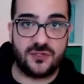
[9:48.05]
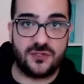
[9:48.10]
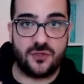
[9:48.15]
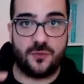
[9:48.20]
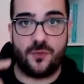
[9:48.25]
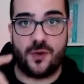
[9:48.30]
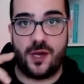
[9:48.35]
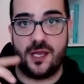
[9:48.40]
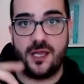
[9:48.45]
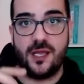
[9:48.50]

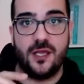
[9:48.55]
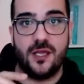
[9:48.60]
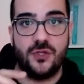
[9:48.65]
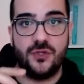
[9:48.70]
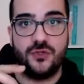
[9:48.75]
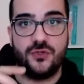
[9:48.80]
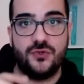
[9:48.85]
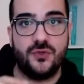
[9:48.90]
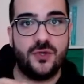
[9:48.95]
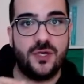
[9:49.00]
So by
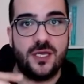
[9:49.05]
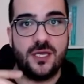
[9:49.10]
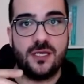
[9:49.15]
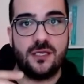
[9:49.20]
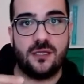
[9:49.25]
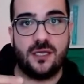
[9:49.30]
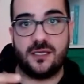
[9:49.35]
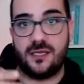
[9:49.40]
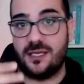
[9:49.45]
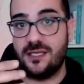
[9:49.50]

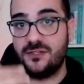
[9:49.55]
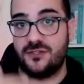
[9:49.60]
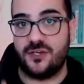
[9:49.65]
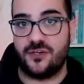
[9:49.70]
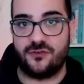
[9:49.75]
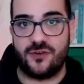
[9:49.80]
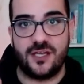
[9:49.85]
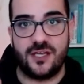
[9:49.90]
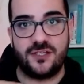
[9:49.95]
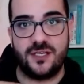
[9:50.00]
doing like an
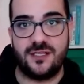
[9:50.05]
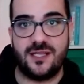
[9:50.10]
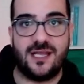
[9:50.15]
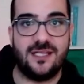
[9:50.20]
integration